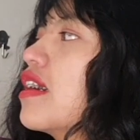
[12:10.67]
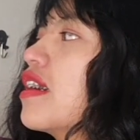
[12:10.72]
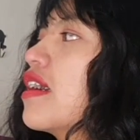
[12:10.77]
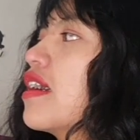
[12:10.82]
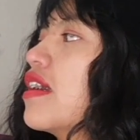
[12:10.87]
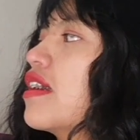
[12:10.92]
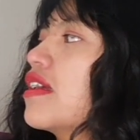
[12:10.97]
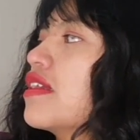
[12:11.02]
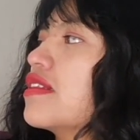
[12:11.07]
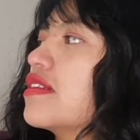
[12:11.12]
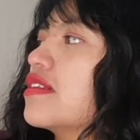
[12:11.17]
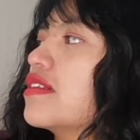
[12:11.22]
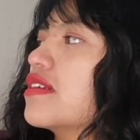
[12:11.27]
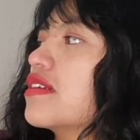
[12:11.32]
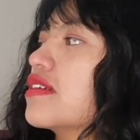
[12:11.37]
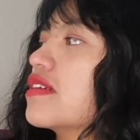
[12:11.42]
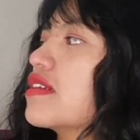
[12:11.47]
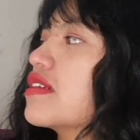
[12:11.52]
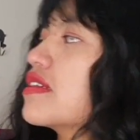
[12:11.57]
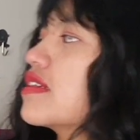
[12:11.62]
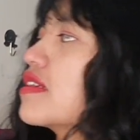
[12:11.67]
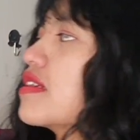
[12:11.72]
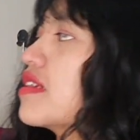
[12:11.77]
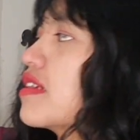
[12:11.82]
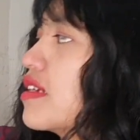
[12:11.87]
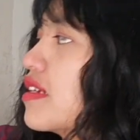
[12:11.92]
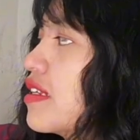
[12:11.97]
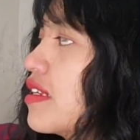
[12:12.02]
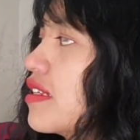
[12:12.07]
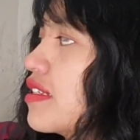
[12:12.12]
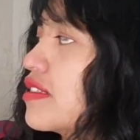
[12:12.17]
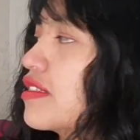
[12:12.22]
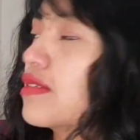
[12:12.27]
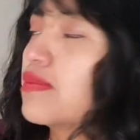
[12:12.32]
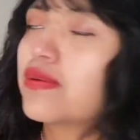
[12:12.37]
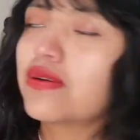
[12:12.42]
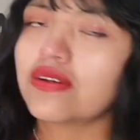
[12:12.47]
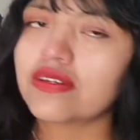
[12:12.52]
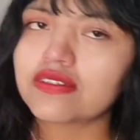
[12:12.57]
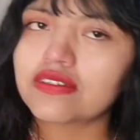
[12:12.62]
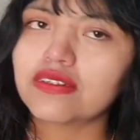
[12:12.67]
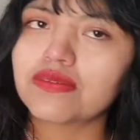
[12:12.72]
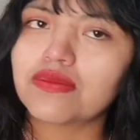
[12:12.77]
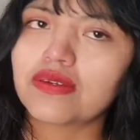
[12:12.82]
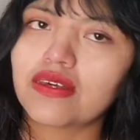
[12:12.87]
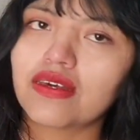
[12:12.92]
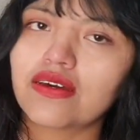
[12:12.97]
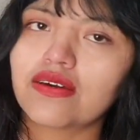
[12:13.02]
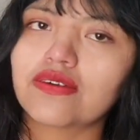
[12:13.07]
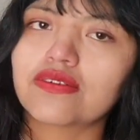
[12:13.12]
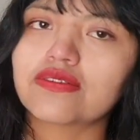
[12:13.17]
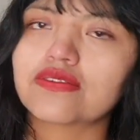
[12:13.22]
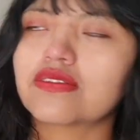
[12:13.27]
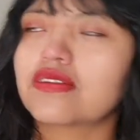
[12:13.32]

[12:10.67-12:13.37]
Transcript: and it is the voices because